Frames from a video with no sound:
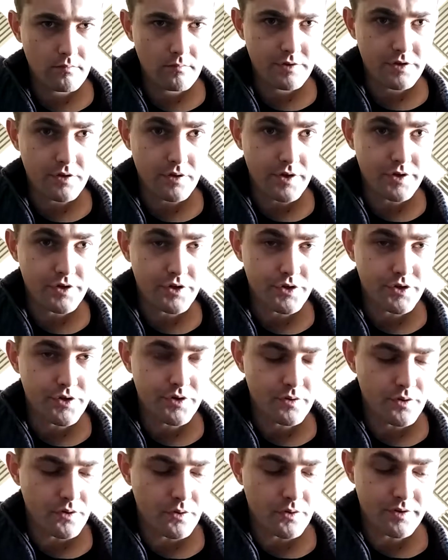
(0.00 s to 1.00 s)
So there's your
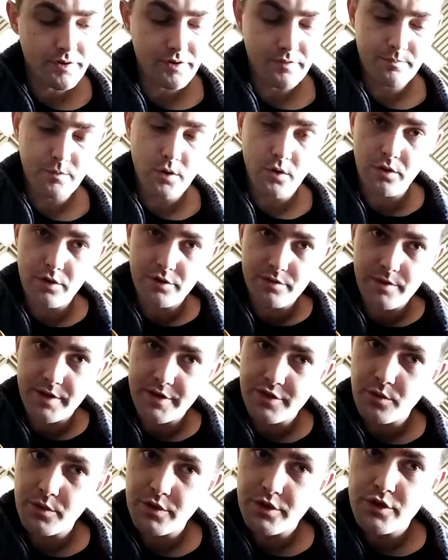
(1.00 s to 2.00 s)
your chords, right?
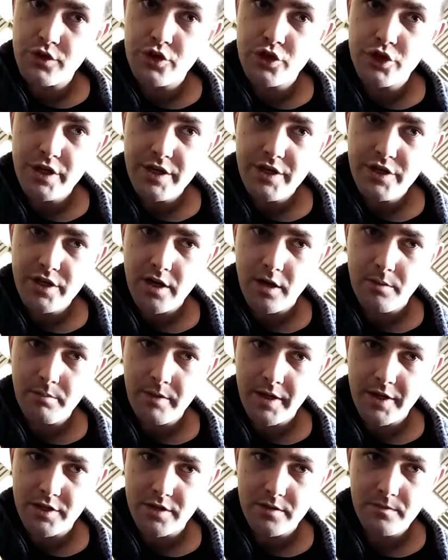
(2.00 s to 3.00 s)
So it's G sharp
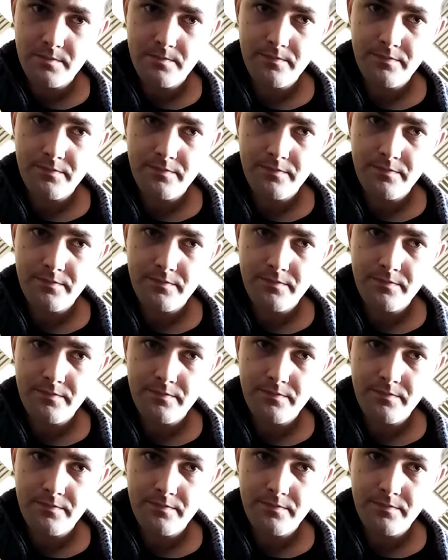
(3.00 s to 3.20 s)
major,